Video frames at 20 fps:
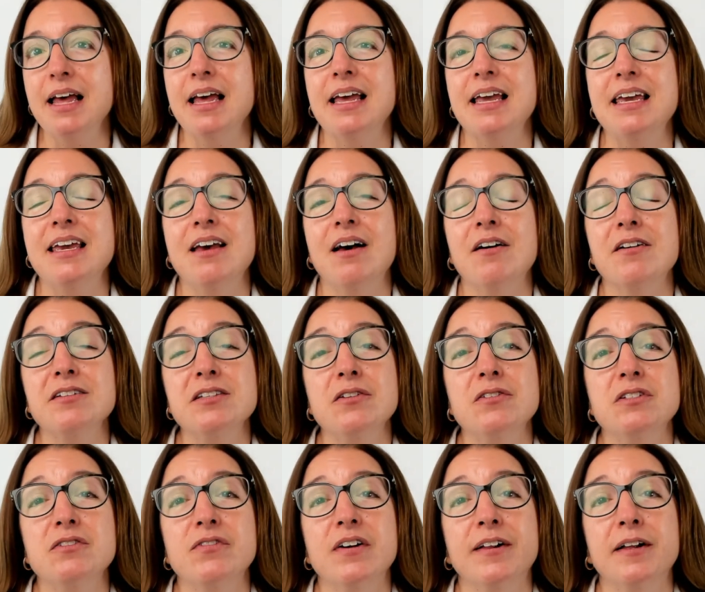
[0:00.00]
He also
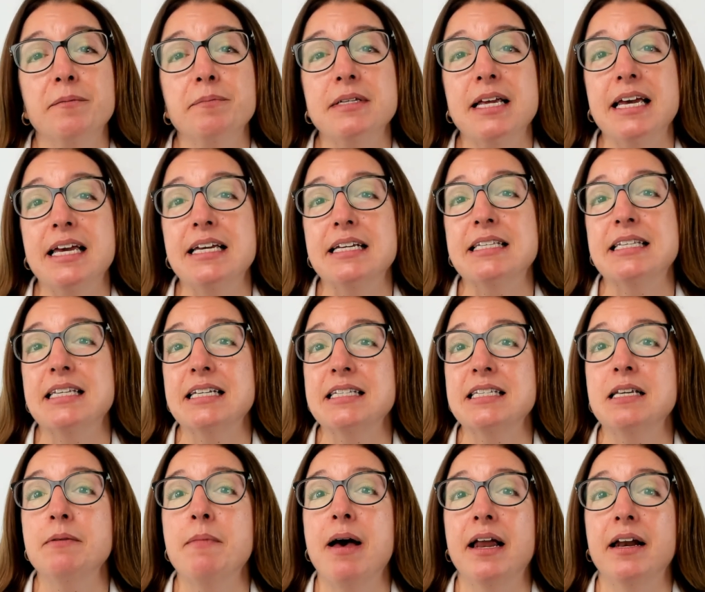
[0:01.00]
developed a
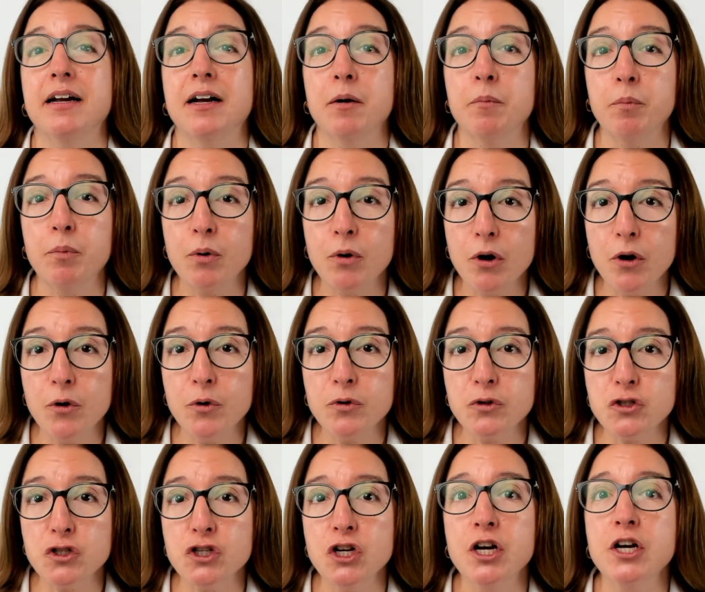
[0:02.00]
systematic
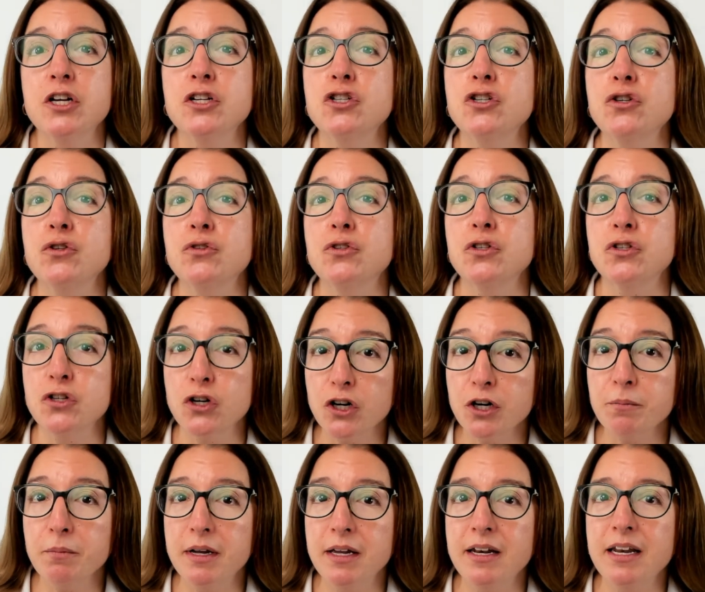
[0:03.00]
approach to
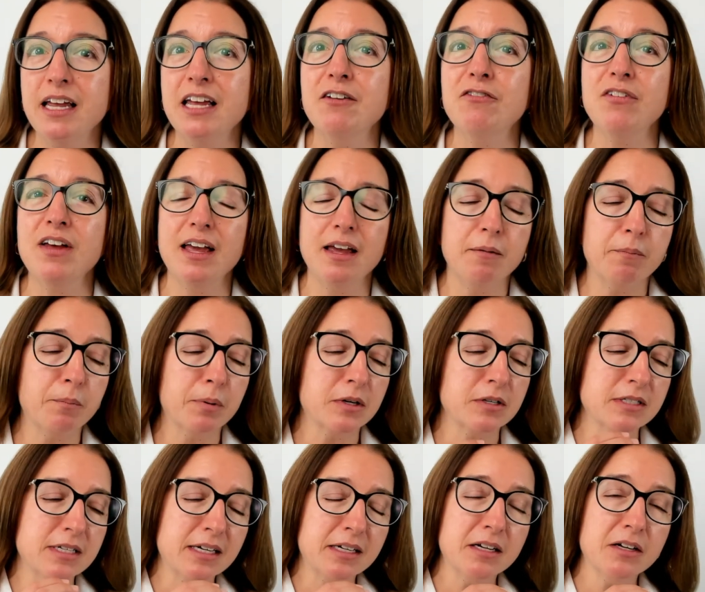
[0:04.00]
determine if a
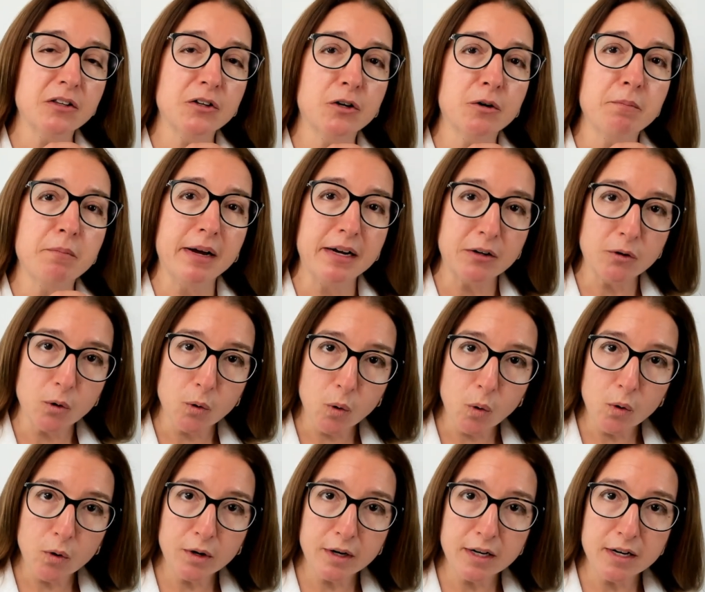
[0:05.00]
particular
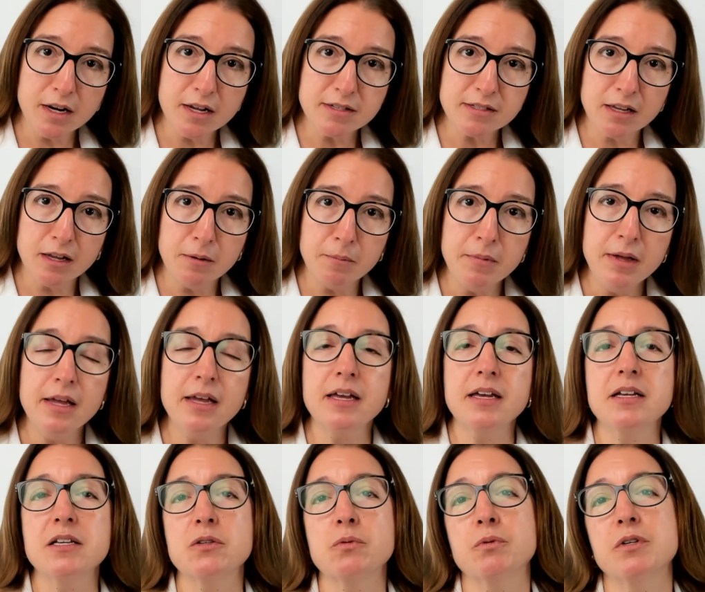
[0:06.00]
microorganism
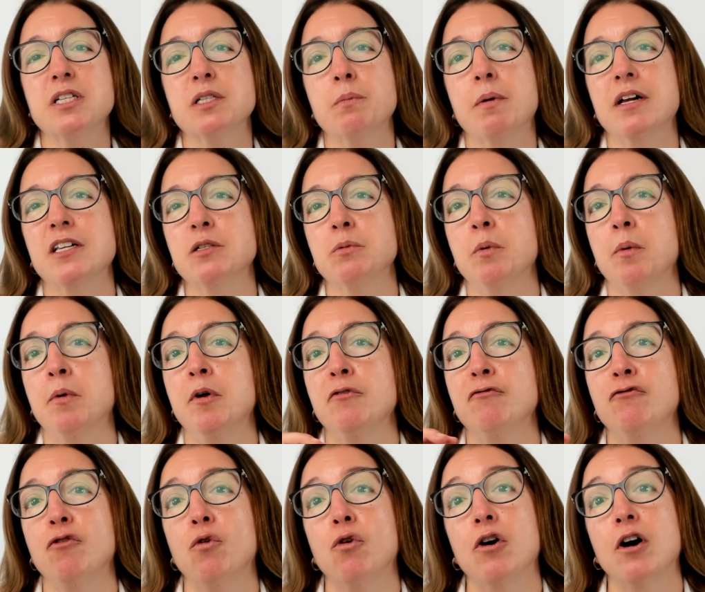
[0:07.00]
is responsible
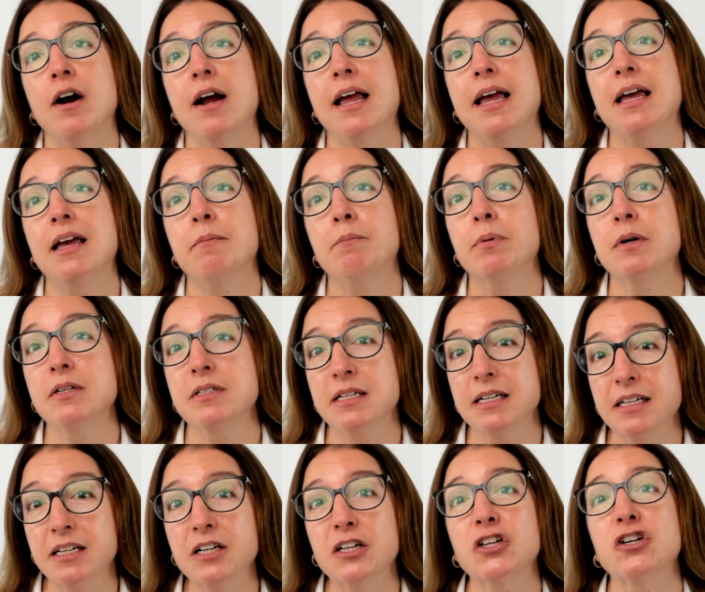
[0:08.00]
for a
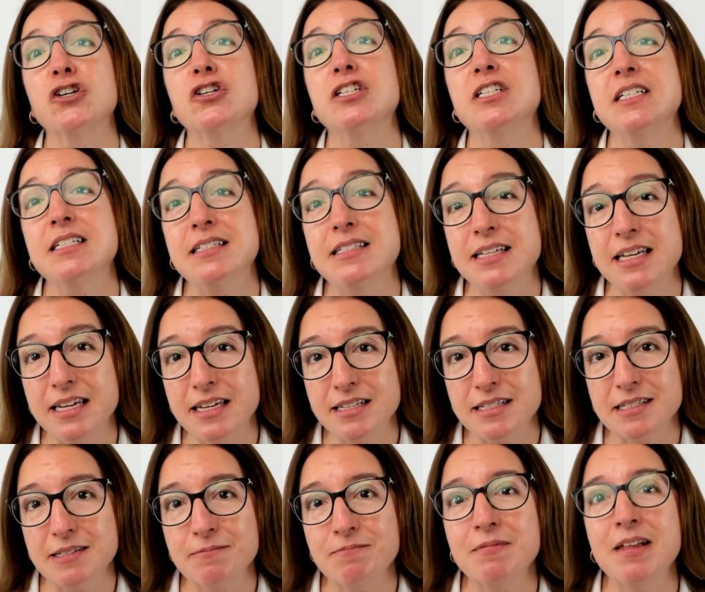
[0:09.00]
particular
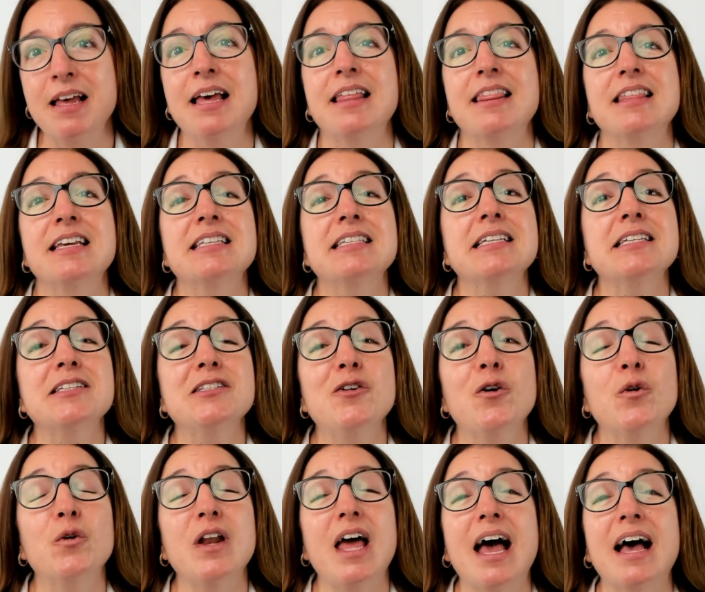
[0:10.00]
disease. This is
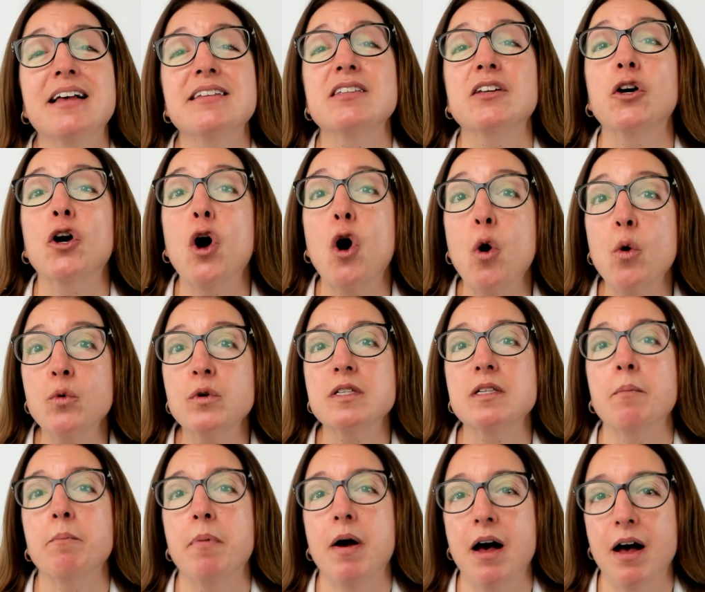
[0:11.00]
known as Koch's
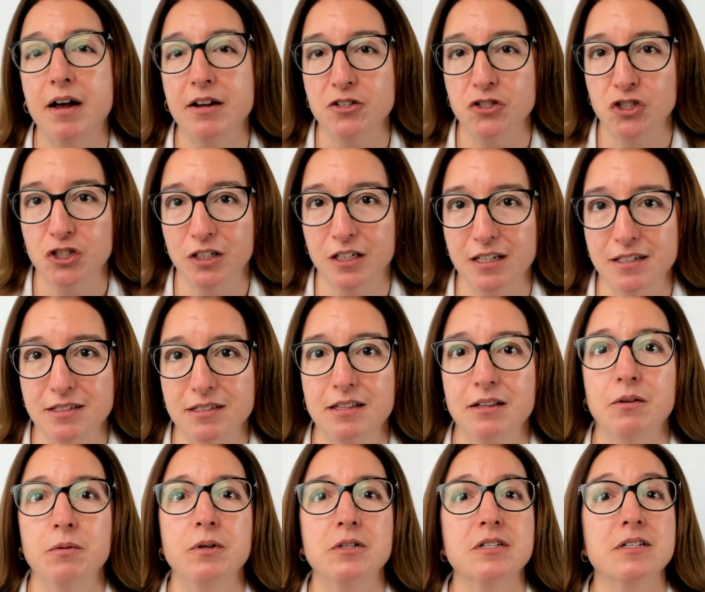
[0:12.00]
postulates,
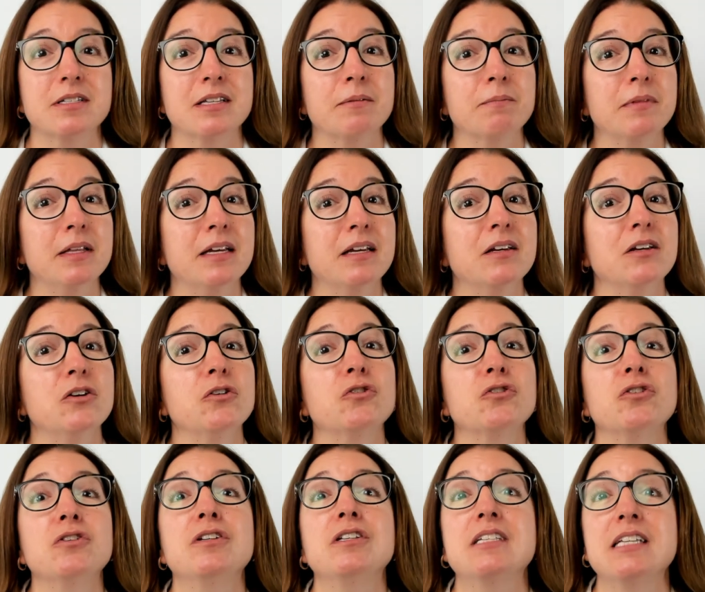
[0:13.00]
which is something you
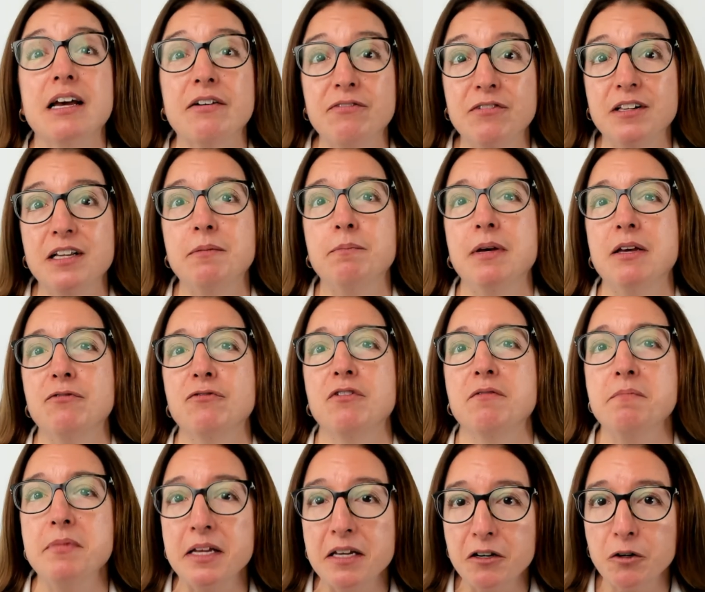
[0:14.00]
should definitely be
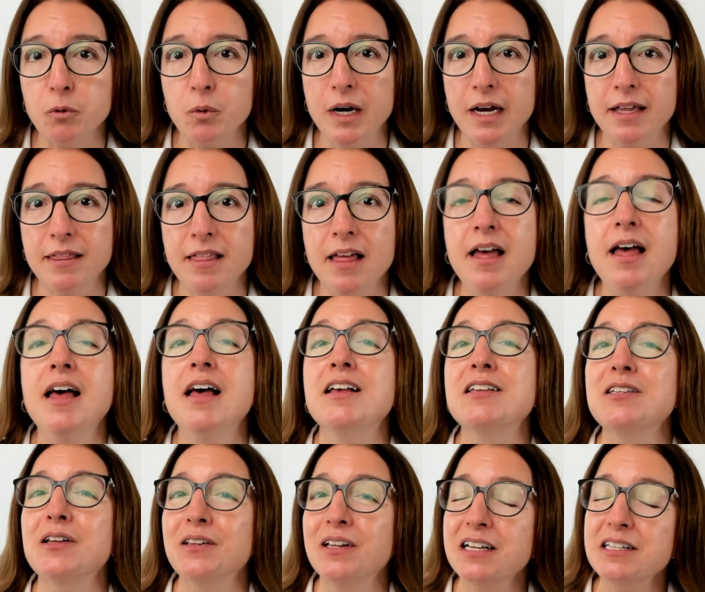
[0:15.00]
familiar with.
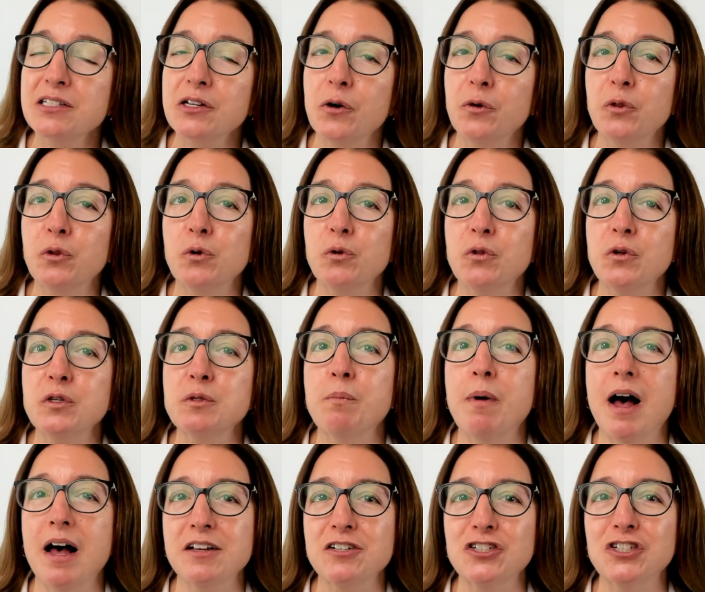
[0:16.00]
So let's go through those
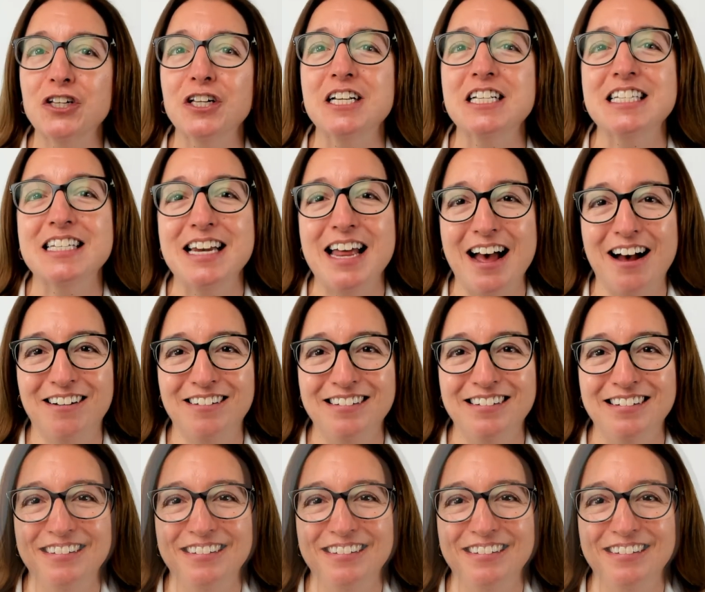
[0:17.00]
postulates now.